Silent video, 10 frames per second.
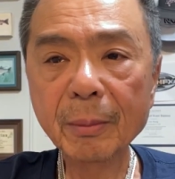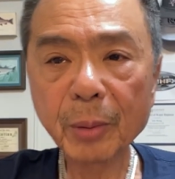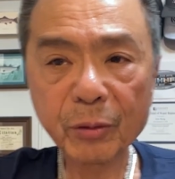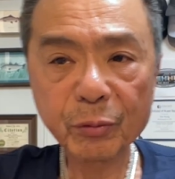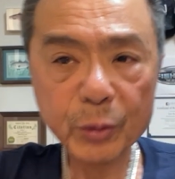
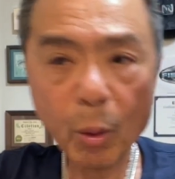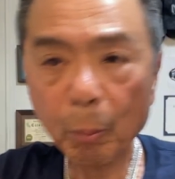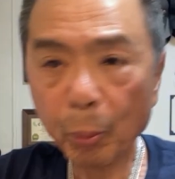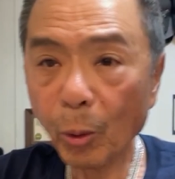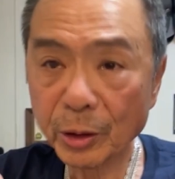But if you
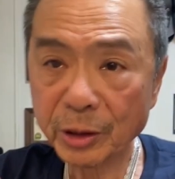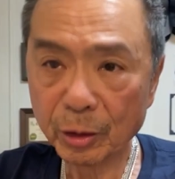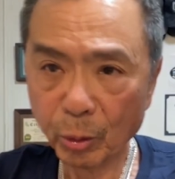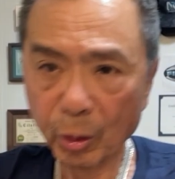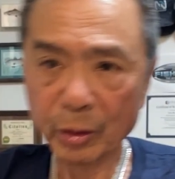don't pause it
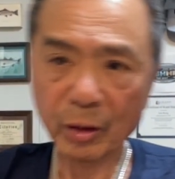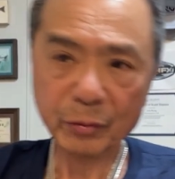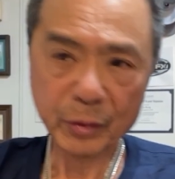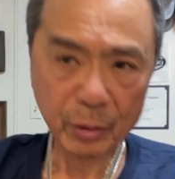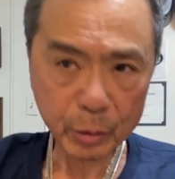long
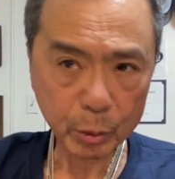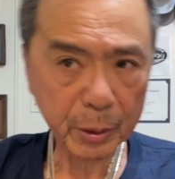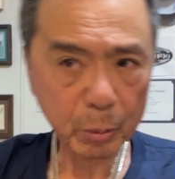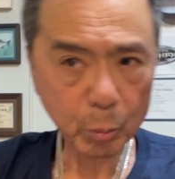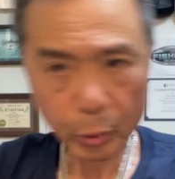enough, they're a little
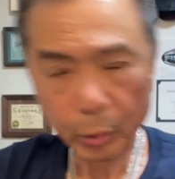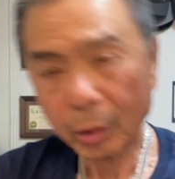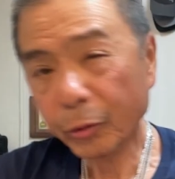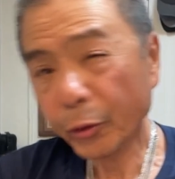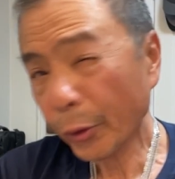bit more
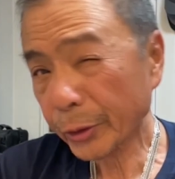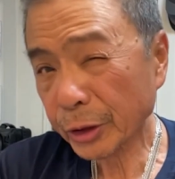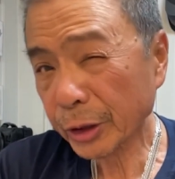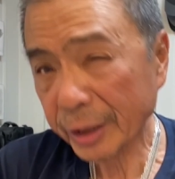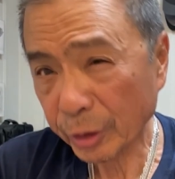
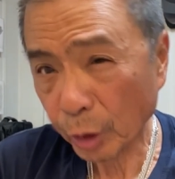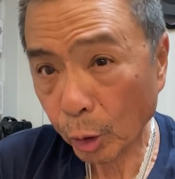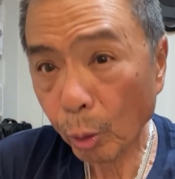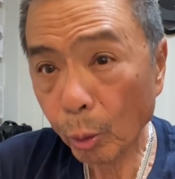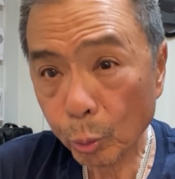lethargic in the
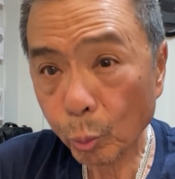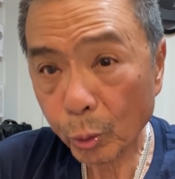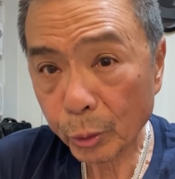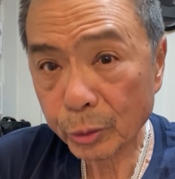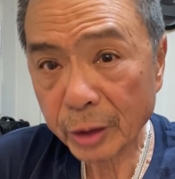cold
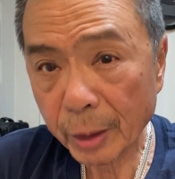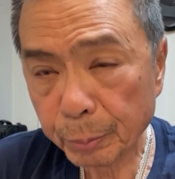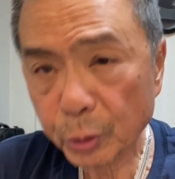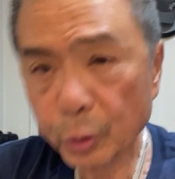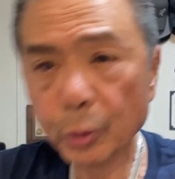water
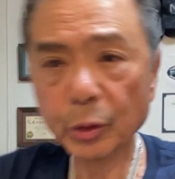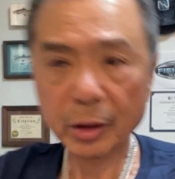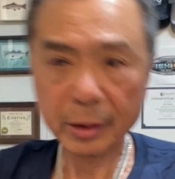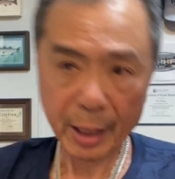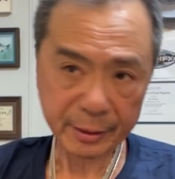temperatures
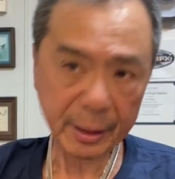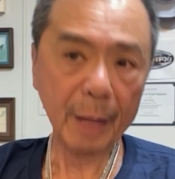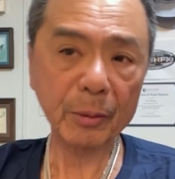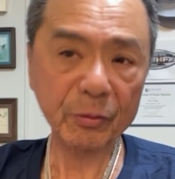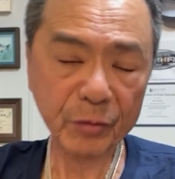and that
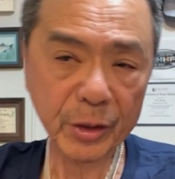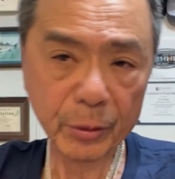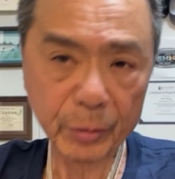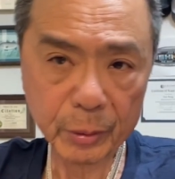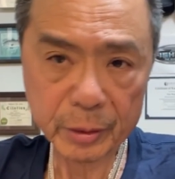time of
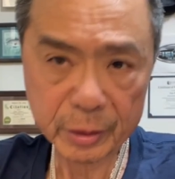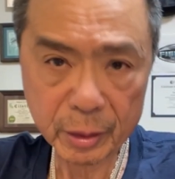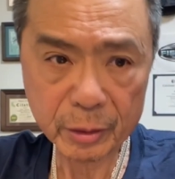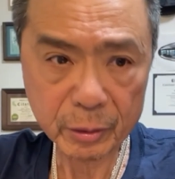year, and